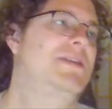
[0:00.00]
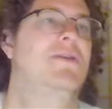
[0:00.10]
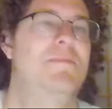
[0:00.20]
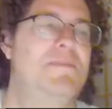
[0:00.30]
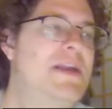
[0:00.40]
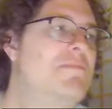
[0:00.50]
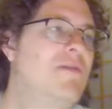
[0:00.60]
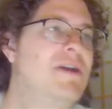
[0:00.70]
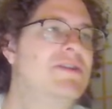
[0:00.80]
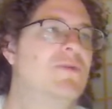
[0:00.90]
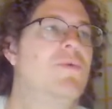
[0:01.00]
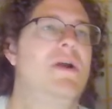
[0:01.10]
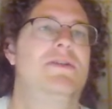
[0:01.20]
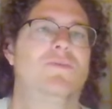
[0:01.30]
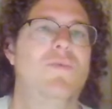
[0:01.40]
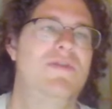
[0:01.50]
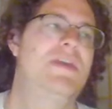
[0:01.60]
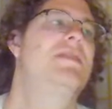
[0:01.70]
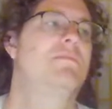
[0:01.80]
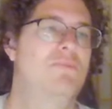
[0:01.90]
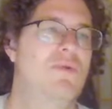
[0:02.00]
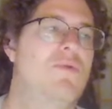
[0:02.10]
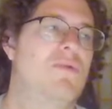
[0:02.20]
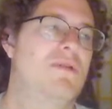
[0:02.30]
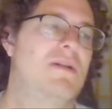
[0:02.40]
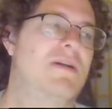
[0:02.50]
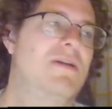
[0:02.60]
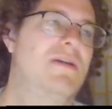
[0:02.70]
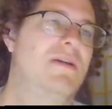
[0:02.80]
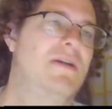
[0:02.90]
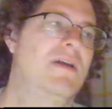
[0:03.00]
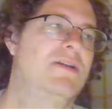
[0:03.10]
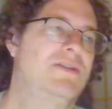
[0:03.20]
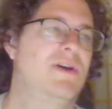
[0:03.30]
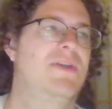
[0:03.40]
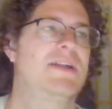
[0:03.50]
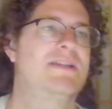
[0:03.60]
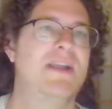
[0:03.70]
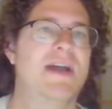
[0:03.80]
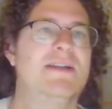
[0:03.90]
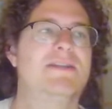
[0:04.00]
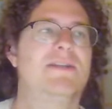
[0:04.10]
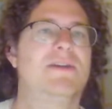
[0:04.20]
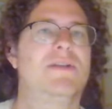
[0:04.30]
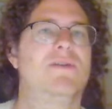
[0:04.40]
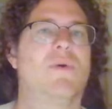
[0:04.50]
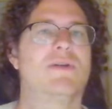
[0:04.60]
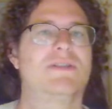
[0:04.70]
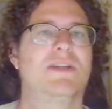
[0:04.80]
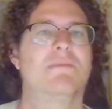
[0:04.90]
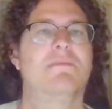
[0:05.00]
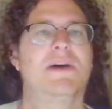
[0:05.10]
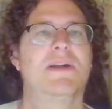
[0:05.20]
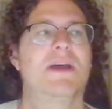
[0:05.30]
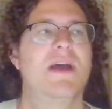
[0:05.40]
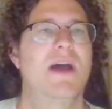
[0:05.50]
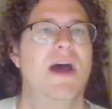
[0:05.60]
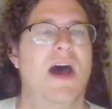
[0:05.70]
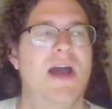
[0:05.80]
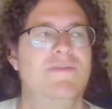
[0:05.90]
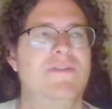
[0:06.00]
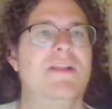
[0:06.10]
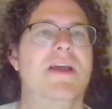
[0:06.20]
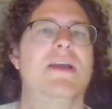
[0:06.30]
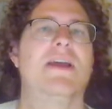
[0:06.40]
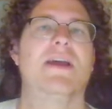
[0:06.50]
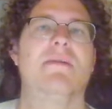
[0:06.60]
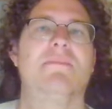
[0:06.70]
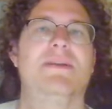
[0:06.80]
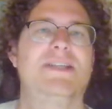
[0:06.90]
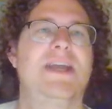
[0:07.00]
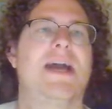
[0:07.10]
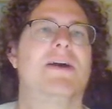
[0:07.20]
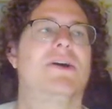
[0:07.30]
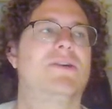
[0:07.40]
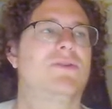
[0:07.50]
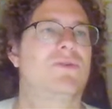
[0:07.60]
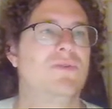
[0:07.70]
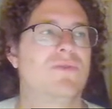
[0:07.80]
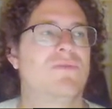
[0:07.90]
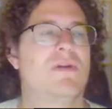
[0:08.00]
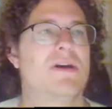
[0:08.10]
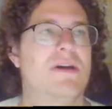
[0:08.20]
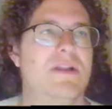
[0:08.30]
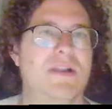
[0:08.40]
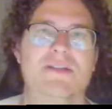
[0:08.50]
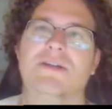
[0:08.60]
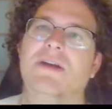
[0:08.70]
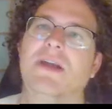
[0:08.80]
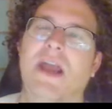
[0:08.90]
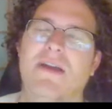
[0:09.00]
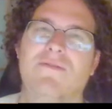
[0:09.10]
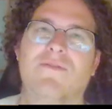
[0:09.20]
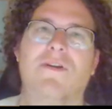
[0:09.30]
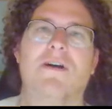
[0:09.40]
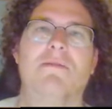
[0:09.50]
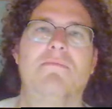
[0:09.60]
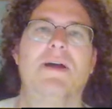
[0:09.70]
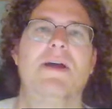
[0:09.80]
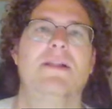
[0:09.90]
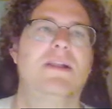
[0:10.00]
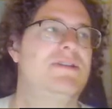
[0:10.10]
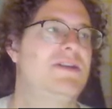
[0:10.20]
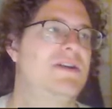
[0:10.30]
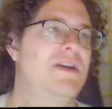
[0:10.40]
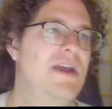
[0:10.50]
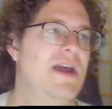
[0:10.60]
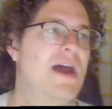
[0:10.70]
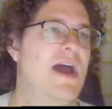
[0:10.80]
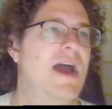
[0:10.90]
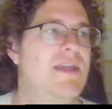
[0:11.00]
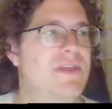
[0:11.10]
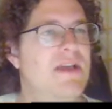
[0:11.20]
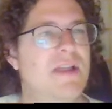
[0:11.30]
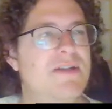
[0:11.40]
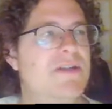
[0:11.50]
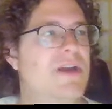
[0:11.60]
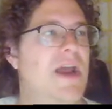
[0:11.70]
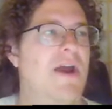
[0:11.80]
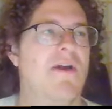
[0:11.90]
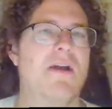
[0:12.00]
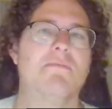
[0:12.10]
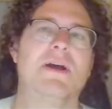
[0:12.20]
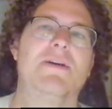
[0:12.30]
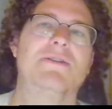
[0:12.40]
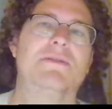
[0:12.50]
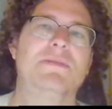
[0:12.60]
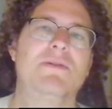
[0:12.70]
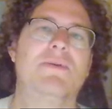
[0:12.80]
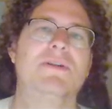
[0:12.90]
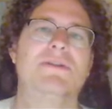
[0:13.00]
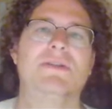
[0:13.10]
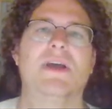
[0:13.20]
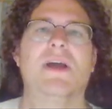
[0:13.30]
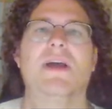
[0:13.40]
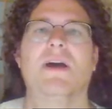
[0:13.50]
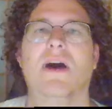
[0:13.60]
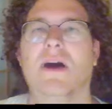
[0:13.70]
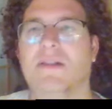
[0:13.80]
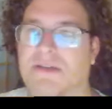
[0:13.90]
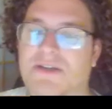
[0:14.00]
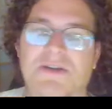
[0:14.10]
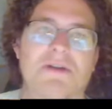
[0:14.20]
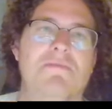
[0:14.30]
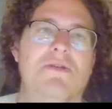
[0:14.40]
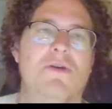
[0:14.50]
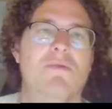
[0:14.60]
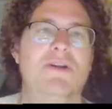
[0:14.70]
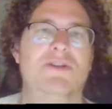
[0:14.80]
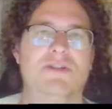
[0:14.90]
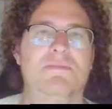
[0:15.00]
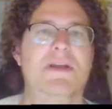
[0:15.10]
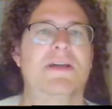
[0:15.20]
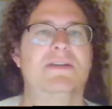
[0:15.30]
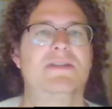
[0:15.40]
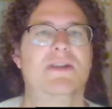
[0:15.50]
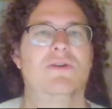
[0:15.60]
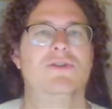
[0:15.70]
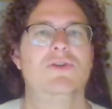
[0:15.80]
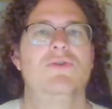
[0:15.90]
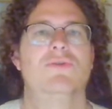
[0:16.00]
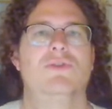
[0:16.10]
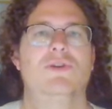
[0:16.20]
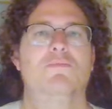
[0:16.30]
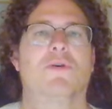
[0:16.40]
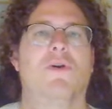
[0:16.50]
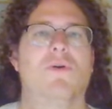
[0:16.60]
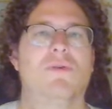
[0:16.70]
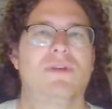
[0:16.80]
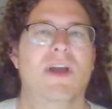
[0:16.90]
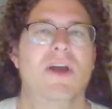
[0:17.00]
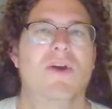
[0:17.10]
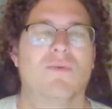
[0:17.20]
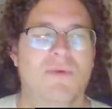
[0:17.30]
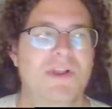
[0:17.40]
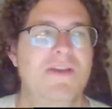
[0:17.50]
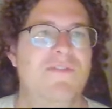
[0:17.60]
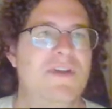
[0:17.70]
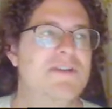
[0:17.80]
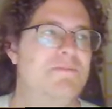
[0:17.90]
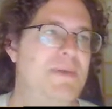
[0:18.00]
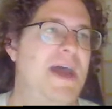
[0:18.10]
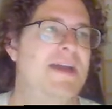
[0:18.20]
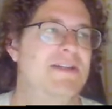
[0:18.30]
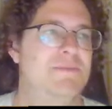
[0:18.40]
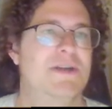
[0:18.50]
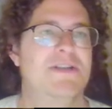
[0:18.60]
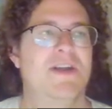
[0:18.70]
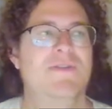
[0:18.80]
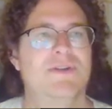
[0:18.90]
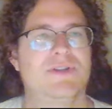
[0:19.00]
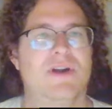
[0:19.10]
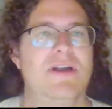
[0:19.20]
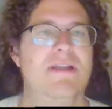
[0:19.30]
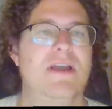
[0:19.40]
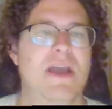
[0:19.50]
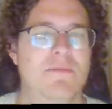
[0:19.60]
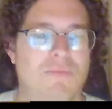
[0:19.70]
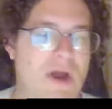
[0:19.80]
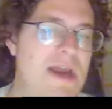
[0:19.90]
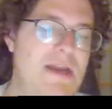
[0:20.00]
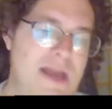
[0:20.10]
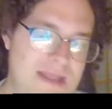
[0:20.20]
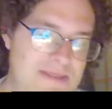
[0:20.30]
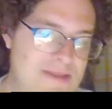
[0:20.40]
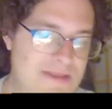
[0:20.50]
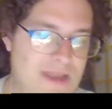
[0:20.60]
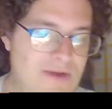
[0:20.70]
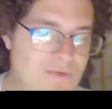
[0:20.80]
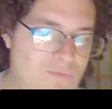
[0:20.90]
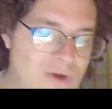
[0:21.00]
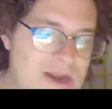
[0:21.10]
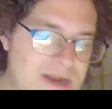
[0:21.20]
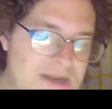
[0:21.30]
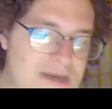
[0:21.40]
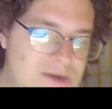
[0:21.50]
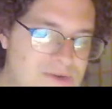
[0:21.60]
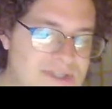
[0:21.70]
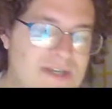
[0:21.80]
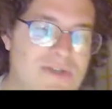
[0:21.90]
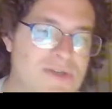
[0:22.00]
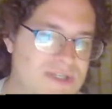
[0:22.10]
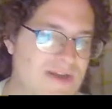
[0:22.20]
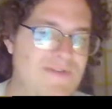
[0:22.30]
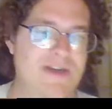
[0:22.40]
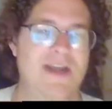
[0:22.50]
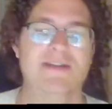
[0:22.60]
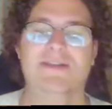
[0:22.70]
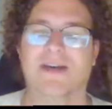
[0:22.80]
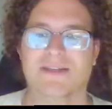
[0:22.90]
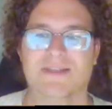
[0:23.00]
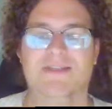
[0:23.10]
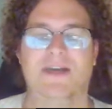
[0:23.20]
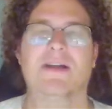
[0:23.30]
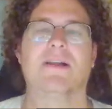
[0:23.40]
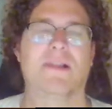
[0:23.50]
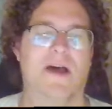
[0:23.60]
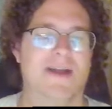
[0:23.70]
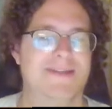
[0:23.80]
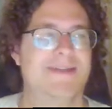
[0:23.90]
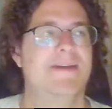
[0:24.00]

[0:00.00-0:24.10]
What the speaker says: The only pity breaks are what's within the pool. So that's not necessarily the worst thing, but I feel like missing out on Gunthra, legendary Aphram, legendary, I think legendary Erica might also be ones. Legendary Bioma, just because they're too super old, really feels bad, especially if you're starting the game right in year 6 or 7. It does suck a lot.